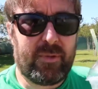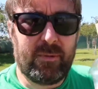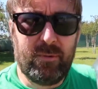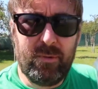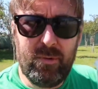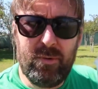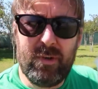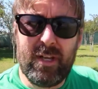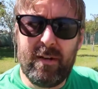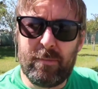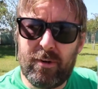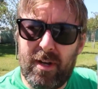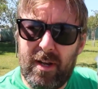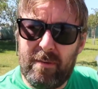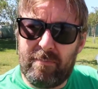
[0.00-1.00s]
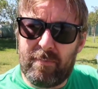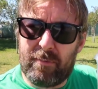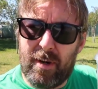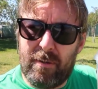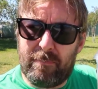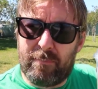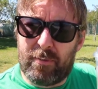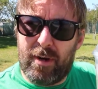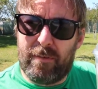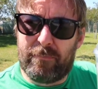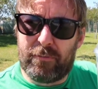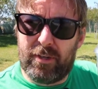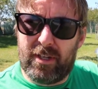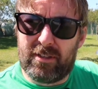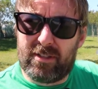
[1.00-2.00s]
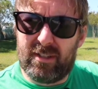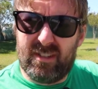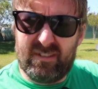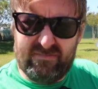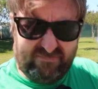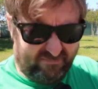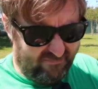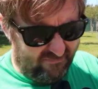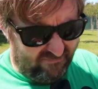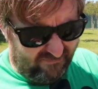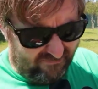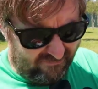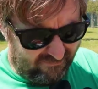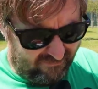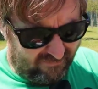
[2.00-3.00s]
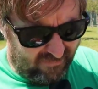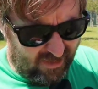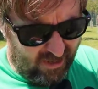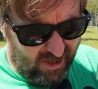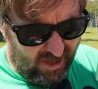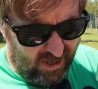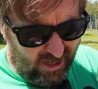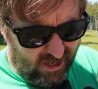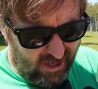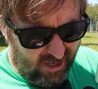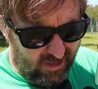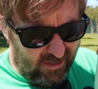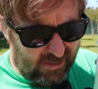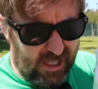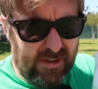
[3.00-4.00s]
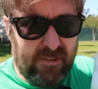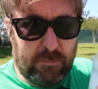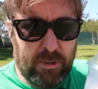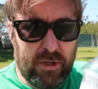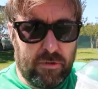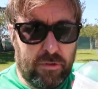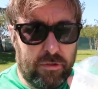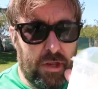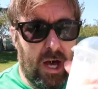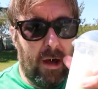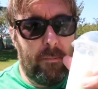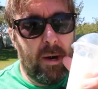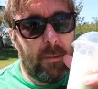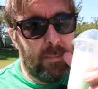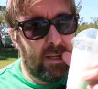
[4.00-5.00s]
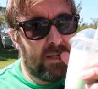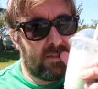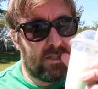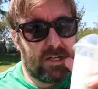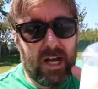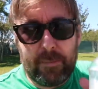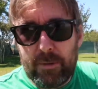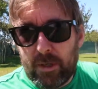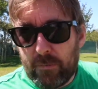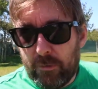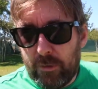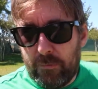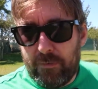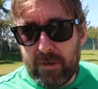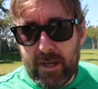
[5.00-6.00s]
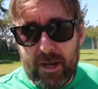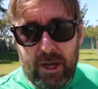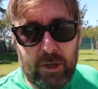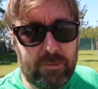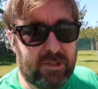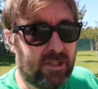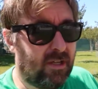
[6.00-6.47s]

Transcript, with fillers: Ooh, get a brain, brain, brain freeze. Mm. To see if you put your thumb up against the top of your roof, that helps.